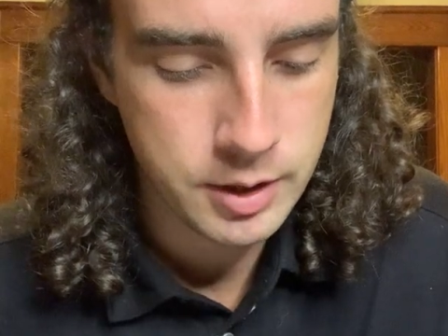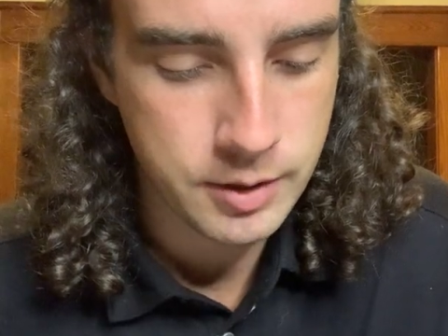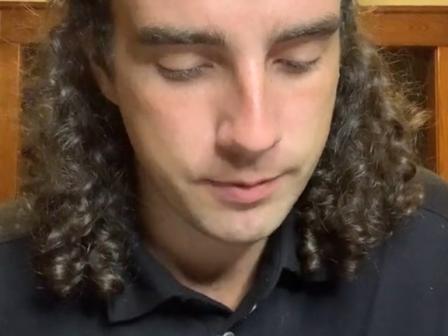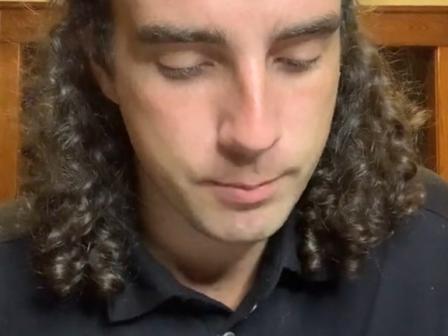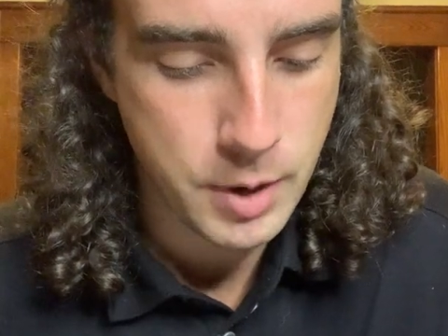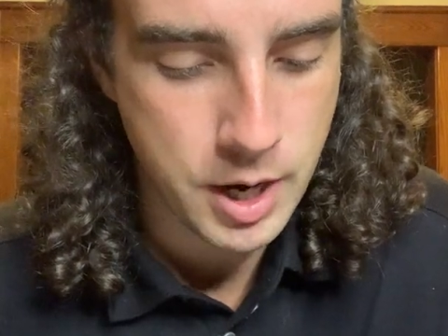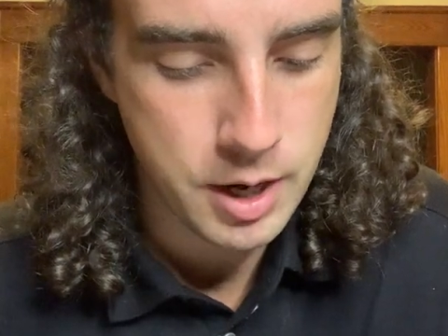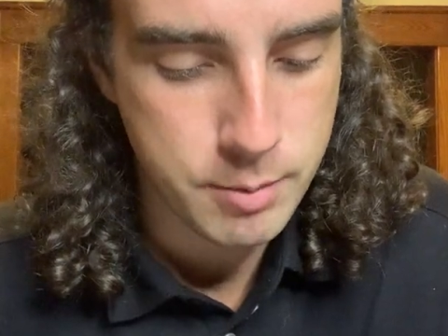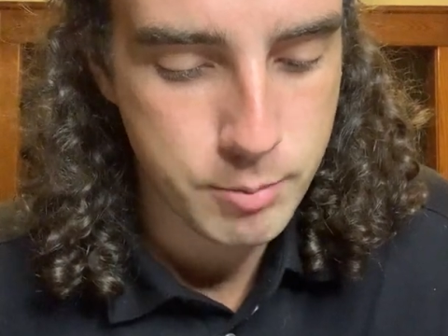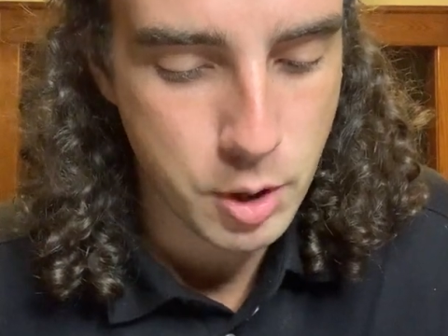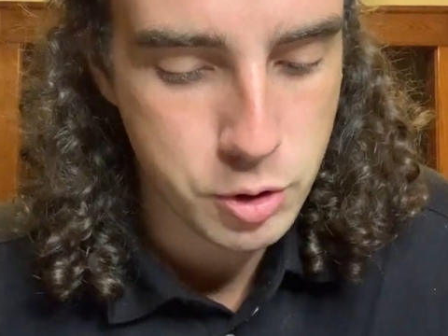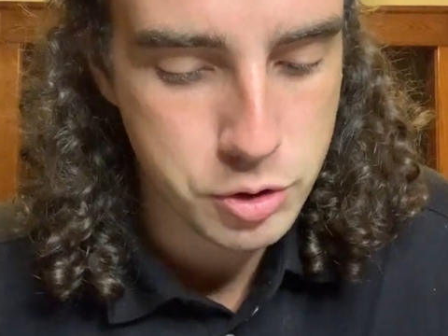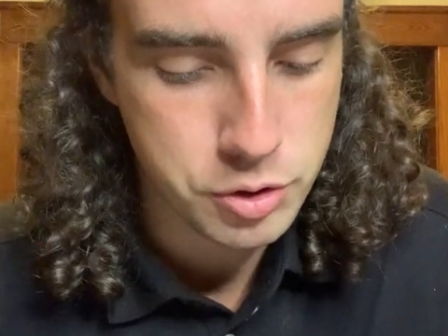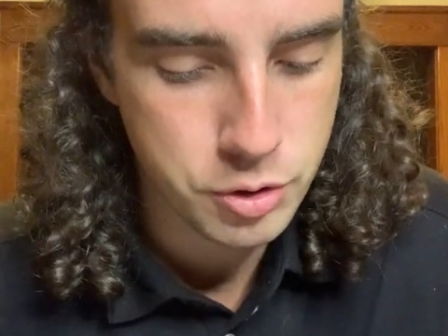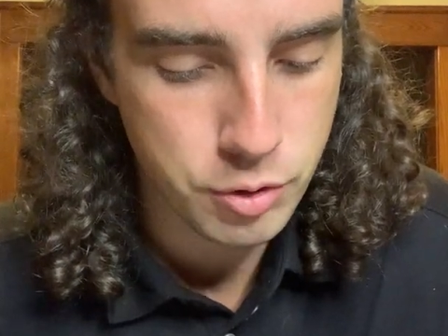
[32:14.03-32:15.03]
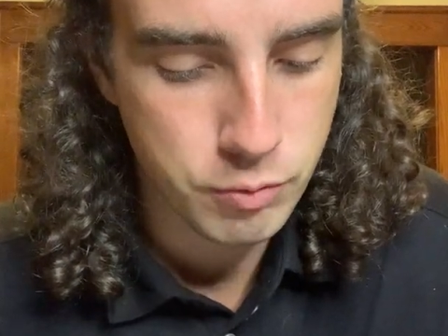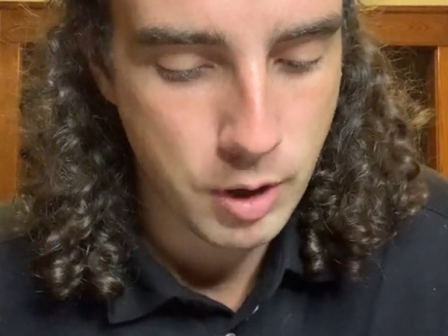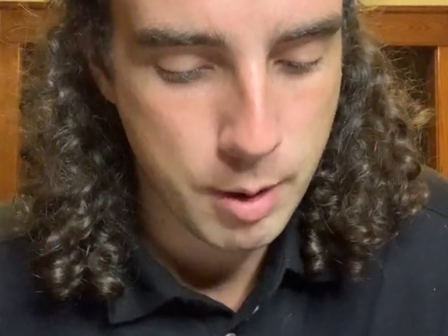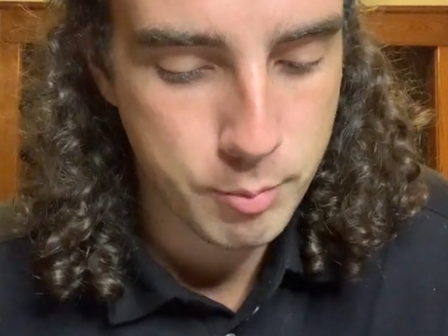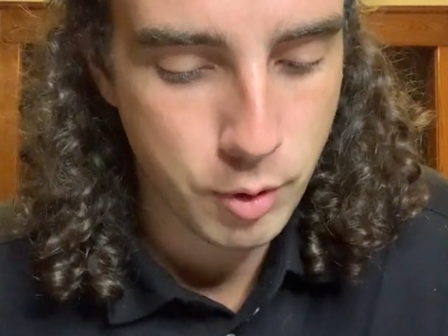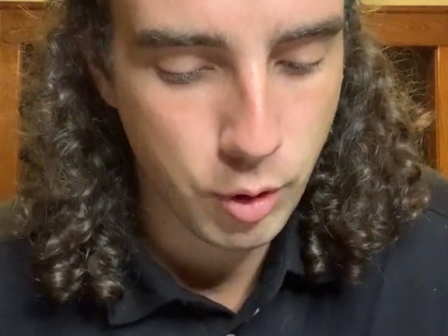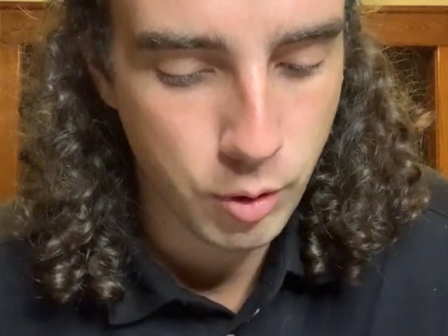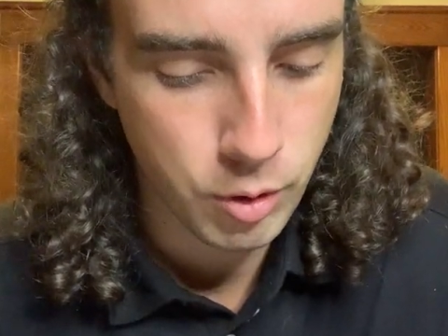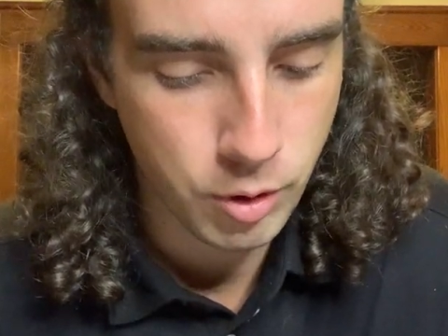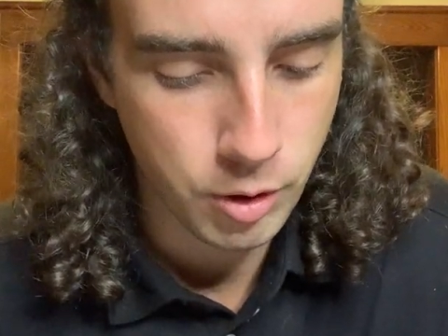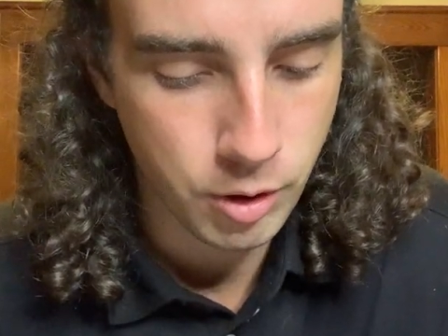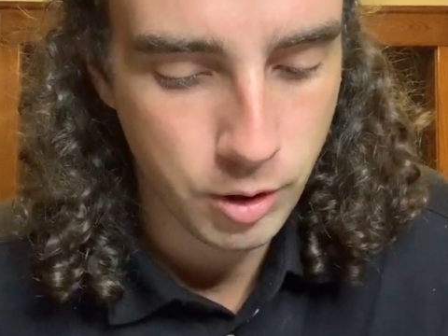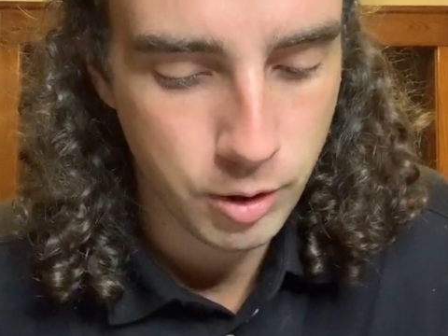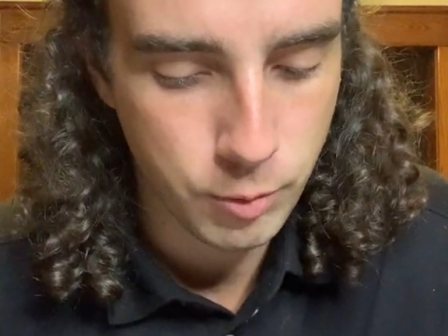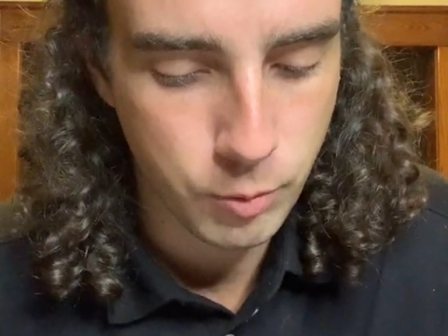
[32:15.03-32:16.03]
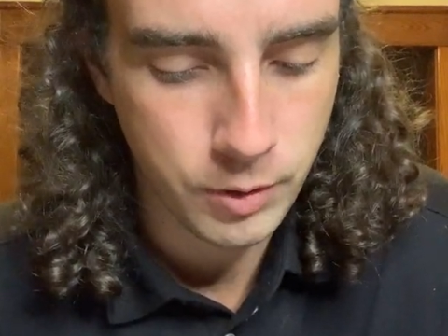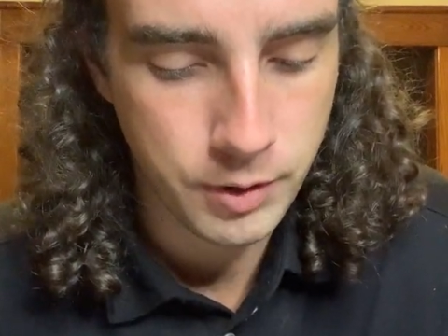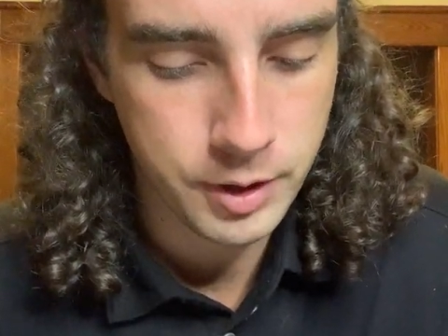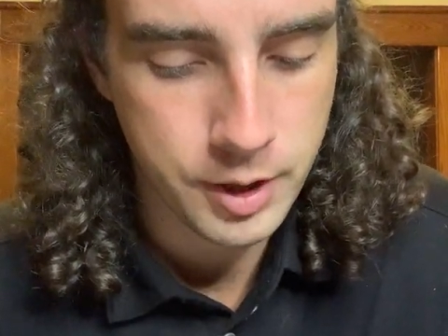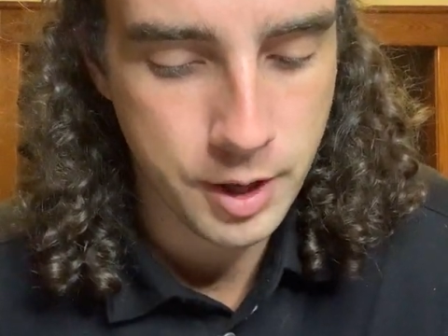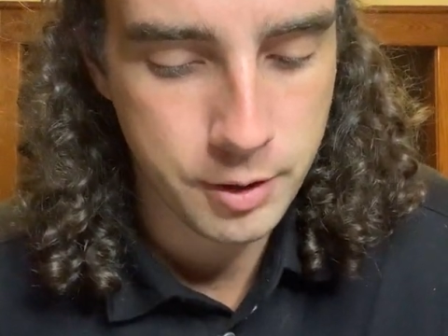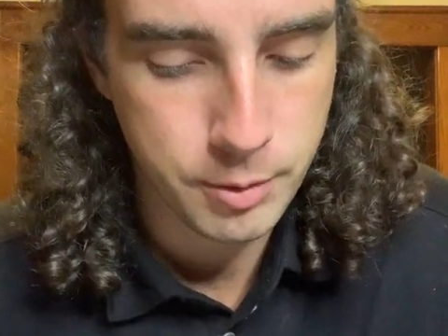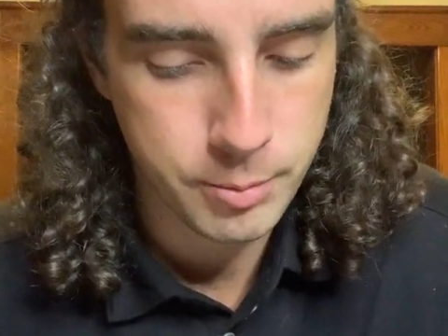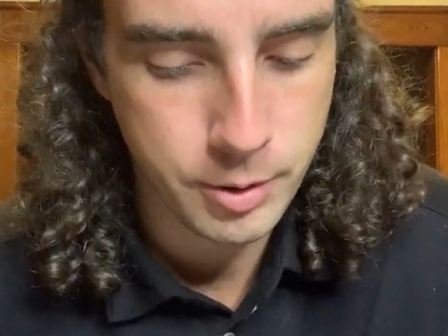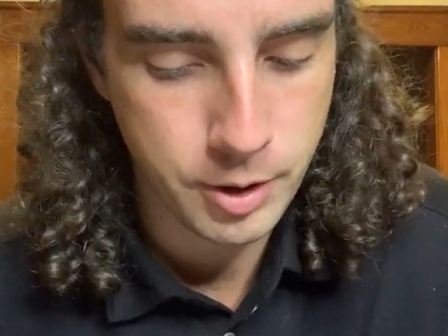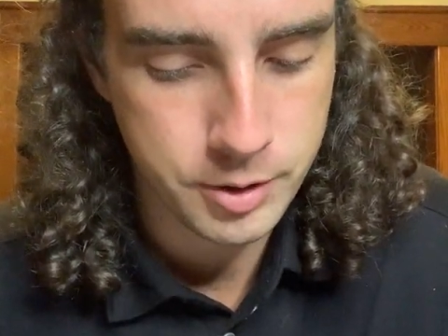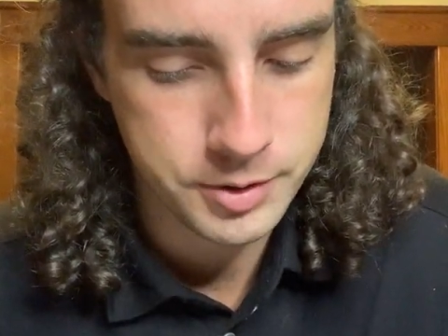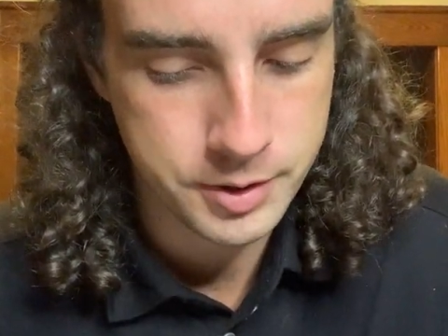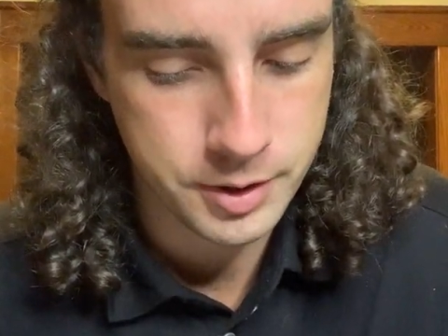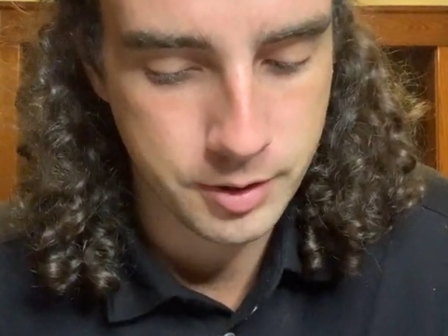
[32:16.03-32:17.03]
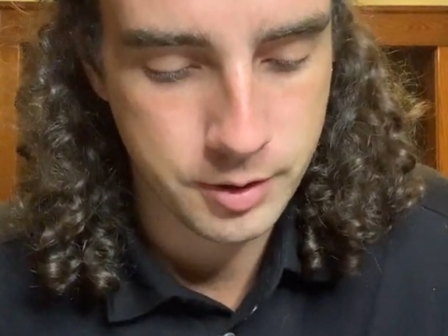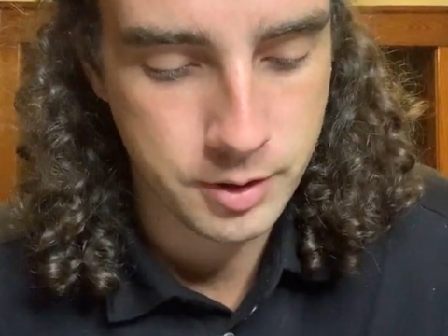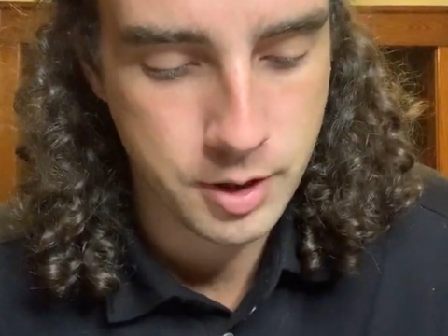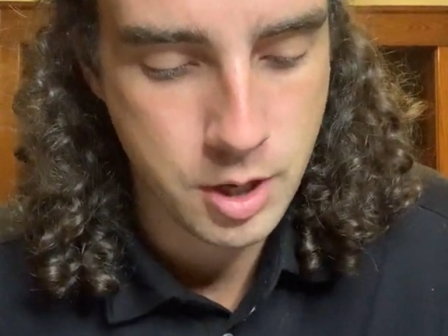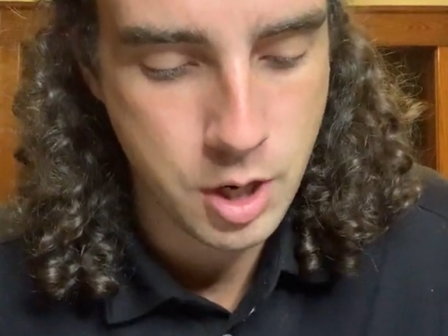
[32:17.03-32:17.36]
of my emotional rapport with another person,